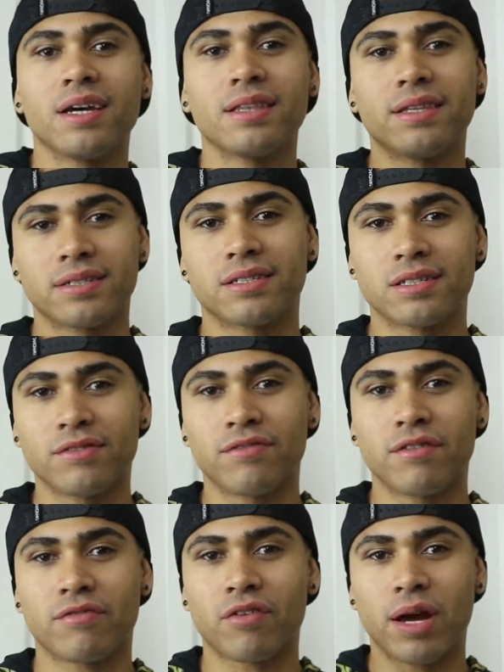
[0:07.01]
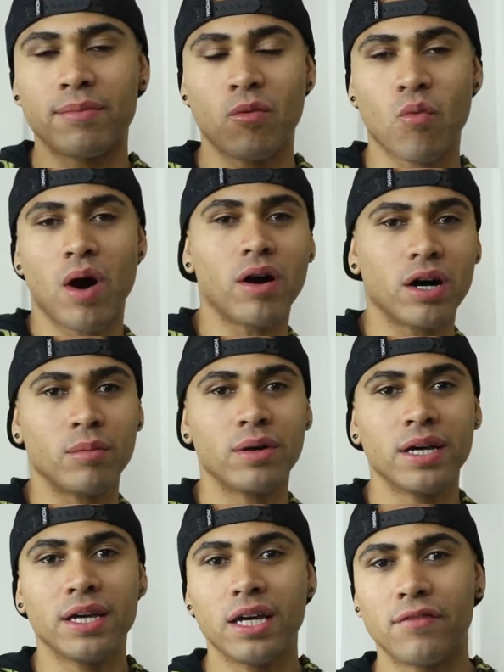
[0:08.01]
This is the Fit Frame. Welcome.
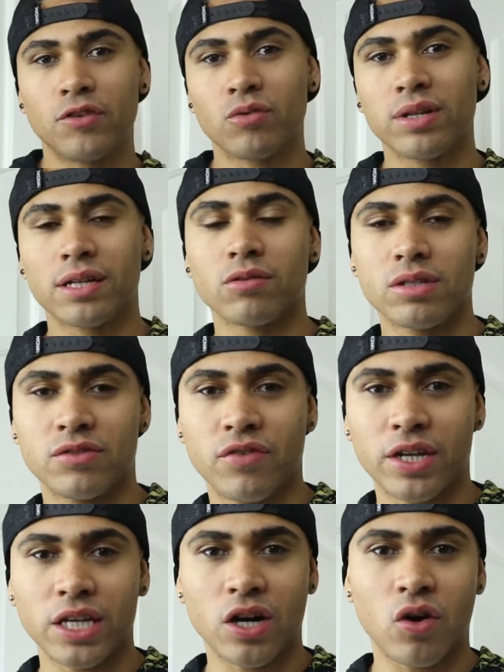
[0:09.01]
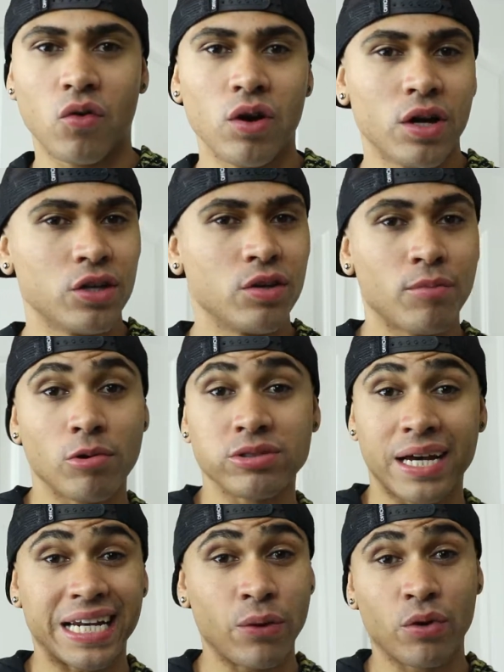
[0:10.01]
If you click on this video, you most
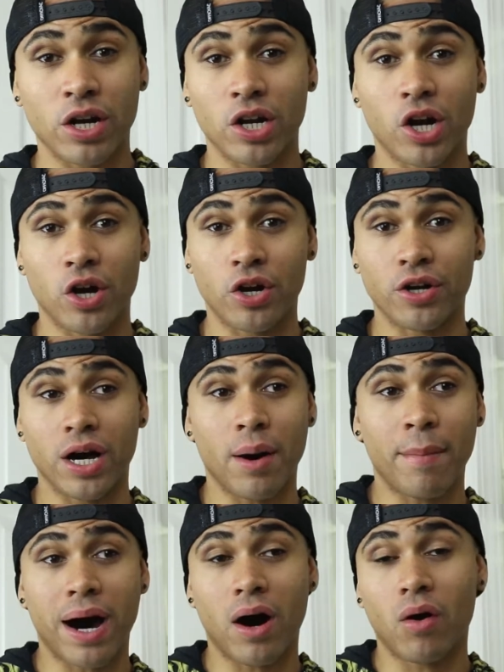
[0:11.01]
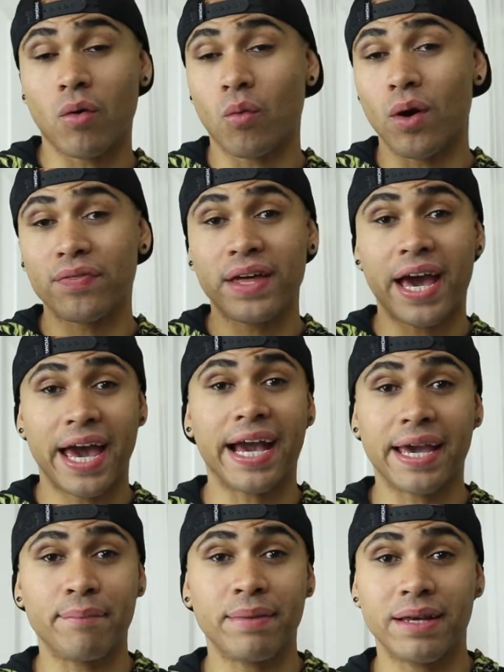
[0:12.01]
likely want to learn about what the
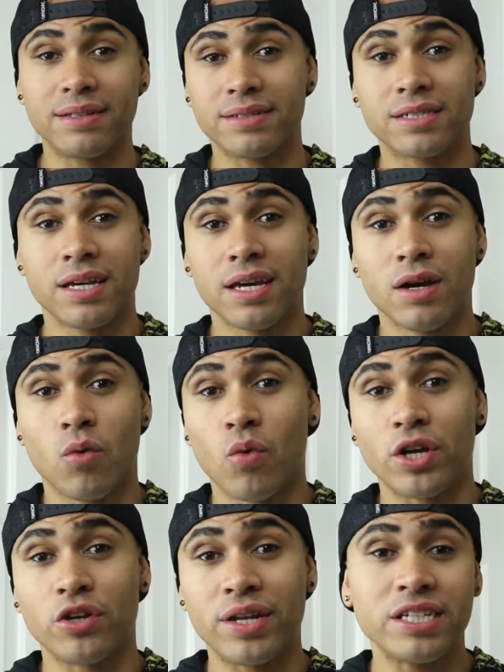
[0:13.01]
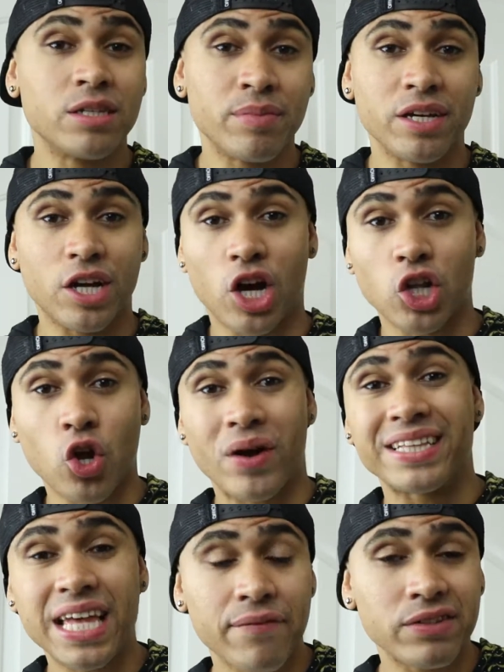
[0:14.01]
heck it means when you need to be in a
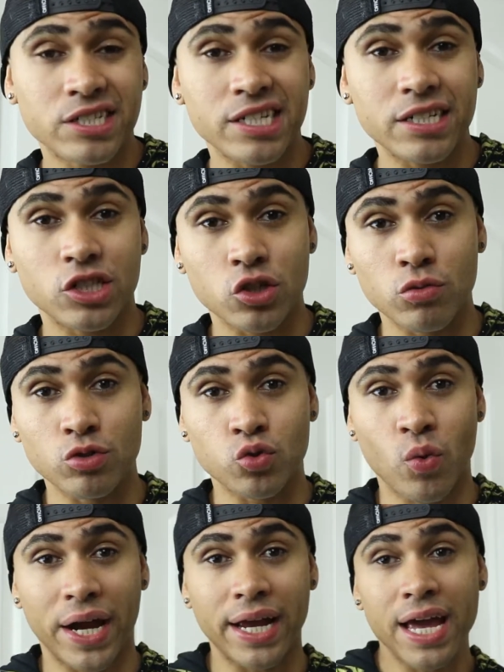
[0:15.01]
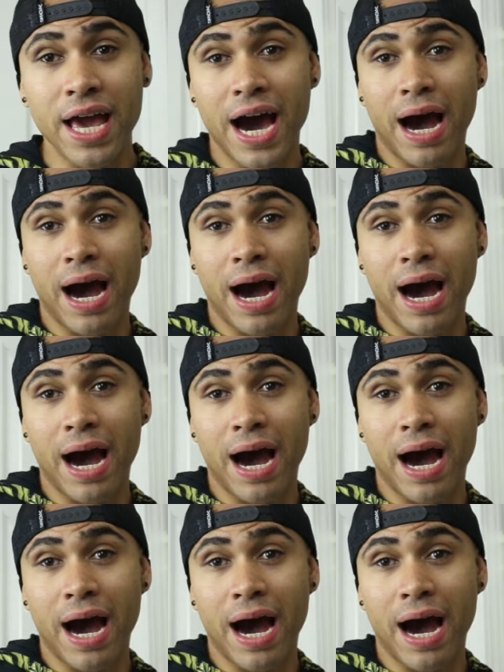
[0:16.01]
caloric deficit to lose weight.